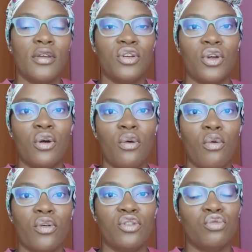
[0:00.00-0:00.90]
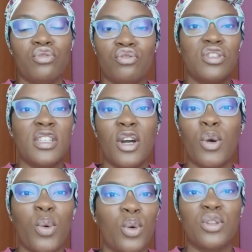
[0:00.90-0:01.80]
you know, or you see a
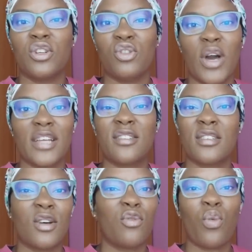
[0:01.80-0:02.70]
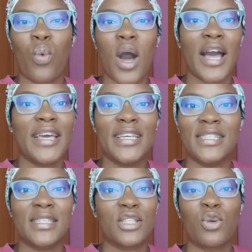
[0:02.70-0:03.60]
quote and you ask yourself, why
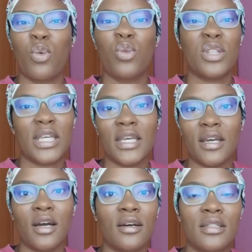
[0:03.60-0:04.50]
is this quote here?